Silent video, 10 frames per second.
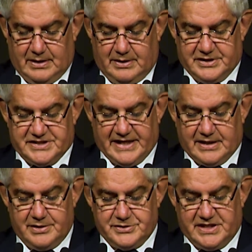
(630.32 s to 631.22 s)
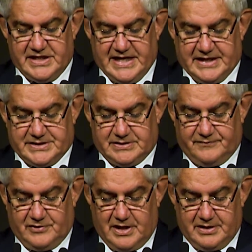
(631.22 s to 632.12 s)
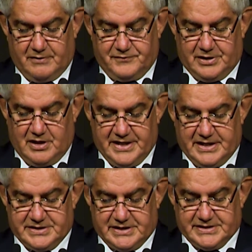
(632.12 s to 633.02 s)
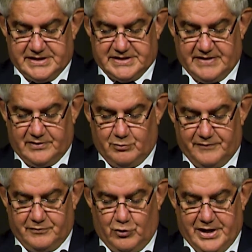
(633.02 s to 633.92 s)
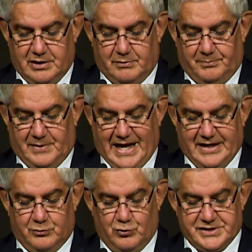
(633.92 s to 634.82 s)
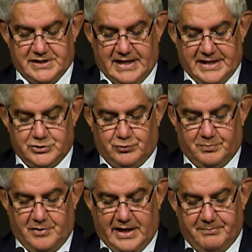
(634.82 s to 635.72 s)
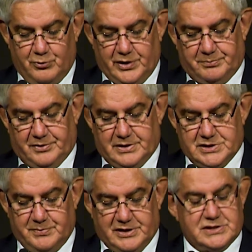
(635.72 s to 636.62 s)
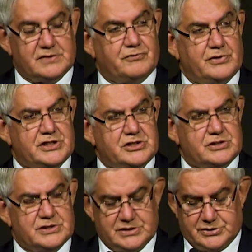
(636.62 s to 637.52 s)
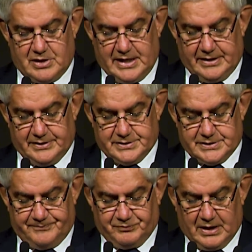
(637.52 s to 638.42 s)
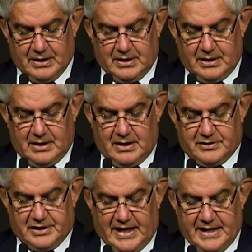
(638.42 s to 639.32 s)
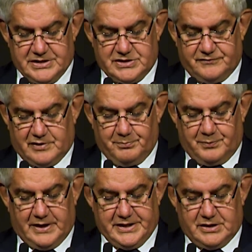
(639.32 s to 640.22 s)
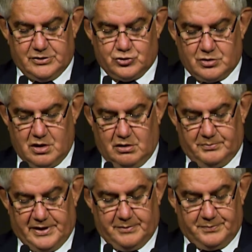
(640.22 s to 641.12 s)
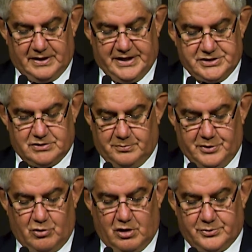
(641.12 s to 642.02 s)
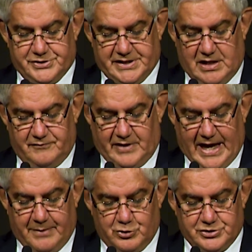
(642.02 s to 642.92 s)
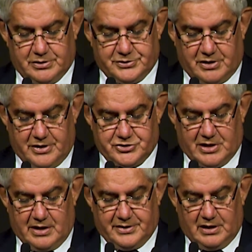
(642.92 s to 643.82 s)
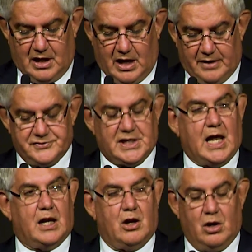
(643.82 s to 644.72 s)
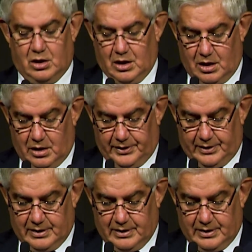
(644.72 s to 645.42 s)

This echoes the yes of the 1967 referendum, and it resonates with my appointment as Minister for Indigenous Australians. The days of complete control by the police or the bureaucracy over Aboriginal and Torres Strait Islander lives are long gone,